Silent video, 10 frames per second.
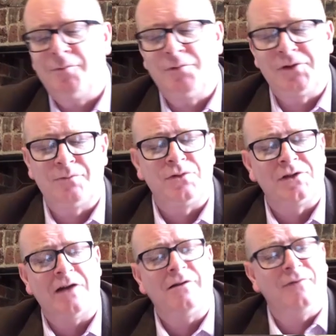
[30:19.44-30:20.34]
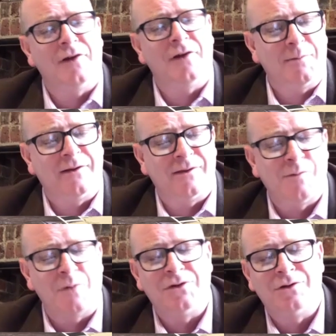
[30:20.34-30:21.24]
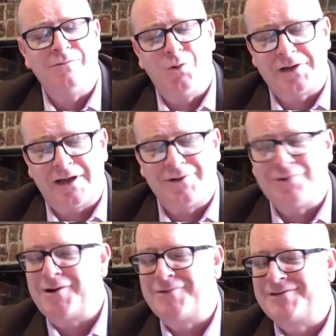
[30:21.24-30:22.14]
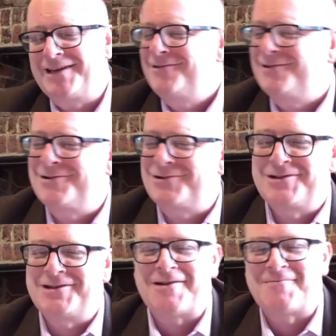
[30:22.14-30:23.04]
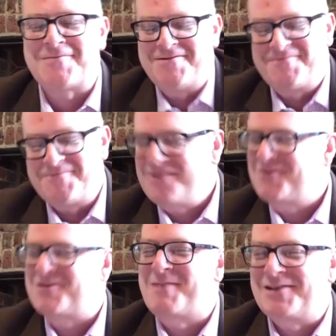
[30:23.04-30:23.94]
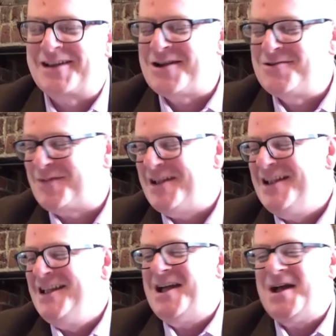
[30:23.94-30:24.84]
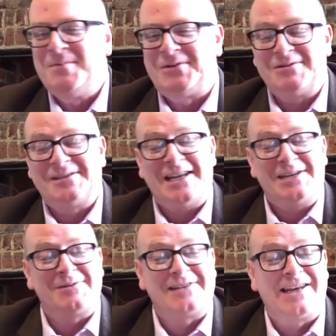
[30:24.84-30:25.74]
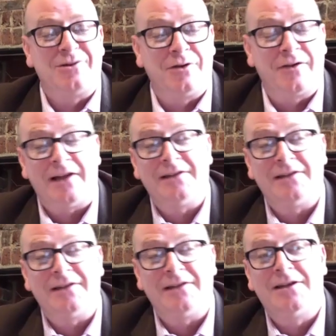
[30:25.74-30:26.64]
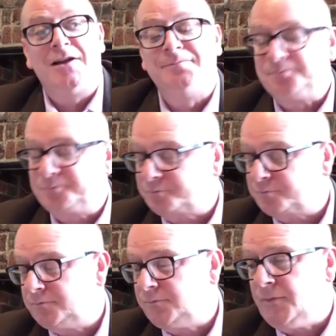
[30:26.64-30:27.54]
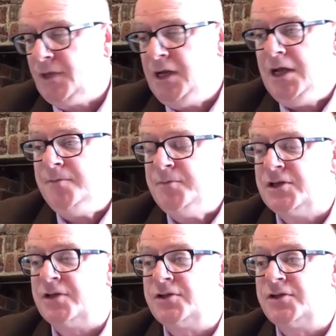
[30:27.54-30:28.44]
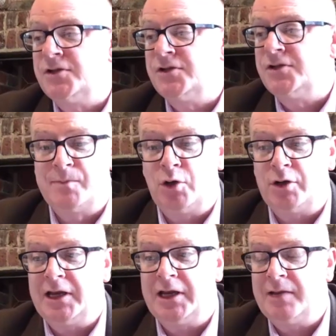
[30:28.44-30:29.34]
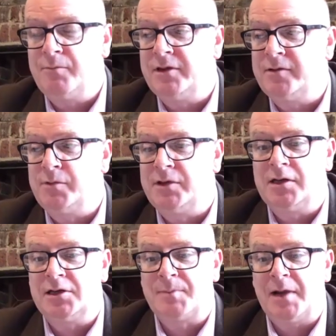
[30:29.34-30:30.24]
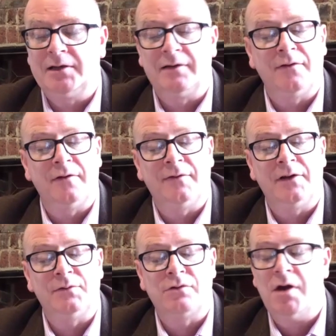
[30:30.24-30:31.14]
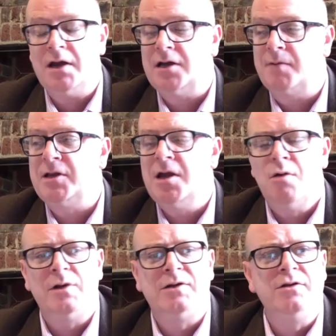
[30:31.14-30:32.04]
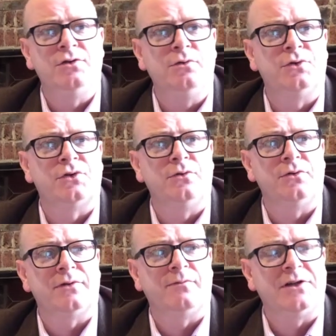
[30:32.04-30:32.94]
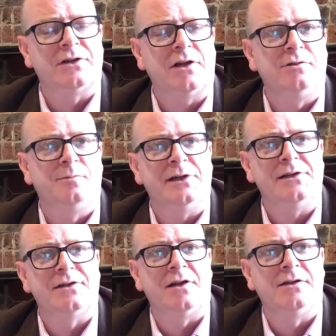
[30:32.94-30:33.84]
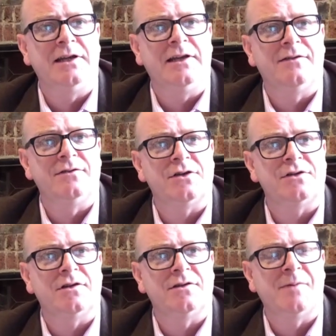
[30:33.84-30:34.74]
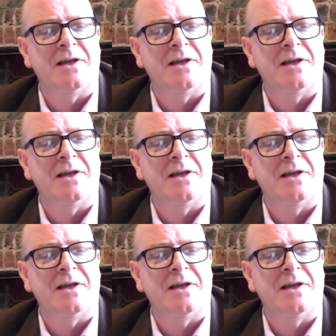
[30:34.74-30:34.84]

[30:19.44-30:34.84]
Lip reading: was terrifying me. At the moment you walked out the door, I was thinking, oh gosh, you know, we're not going to be able to cope. So I was desperate to get all of that done. And so yes, blocking it in with the expanding foam filler was great. I mean, we'd used all sorts of recycled bits underneath, and just as